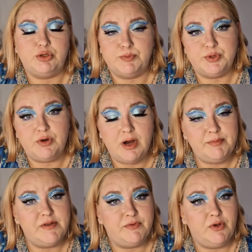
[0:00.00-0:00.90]

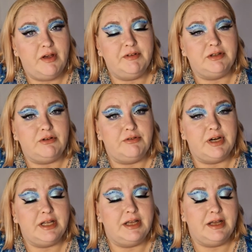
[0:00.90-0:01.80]
subscribe if you haven't
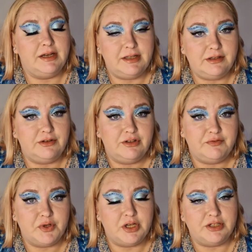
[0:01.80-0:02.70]
already, and hit the
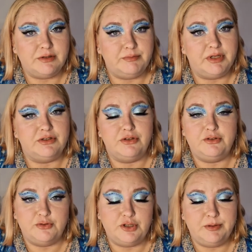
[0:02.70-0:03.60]
notification bell so
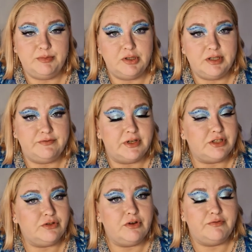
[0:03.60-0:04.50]
YouTube
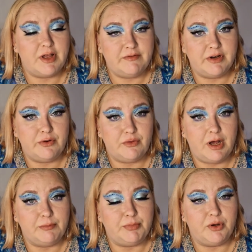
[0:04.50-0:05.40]
notifies you of every new
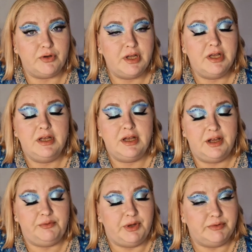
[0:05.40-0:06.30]
upload.
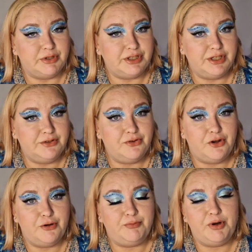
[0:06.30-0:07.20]
And we will see you
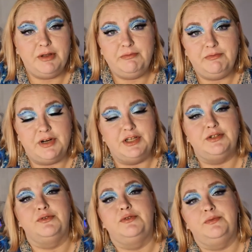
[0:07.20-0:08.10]
hopefully very
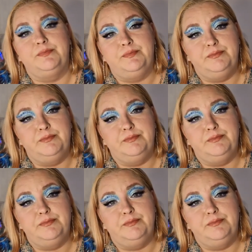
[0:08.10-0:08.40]
soon.